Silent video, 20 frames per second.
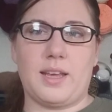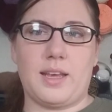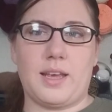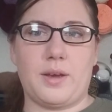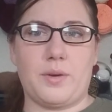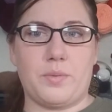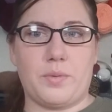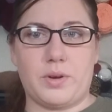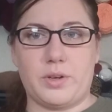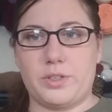
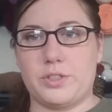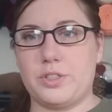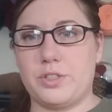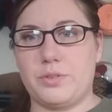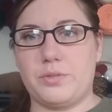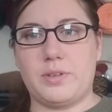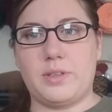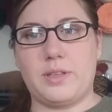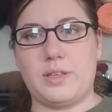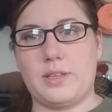get one or
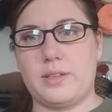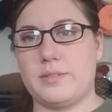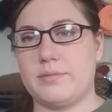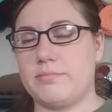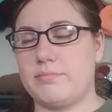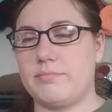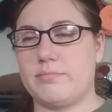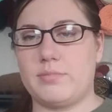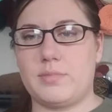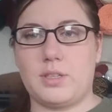two and then
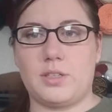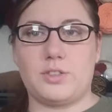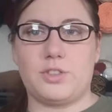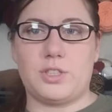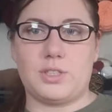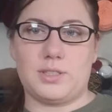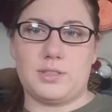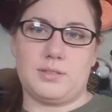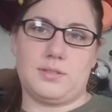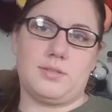they're
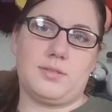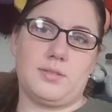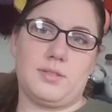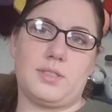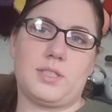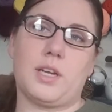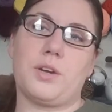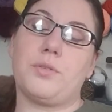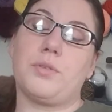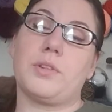just
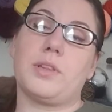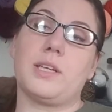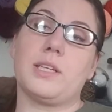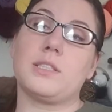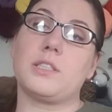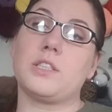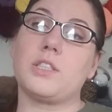done with it.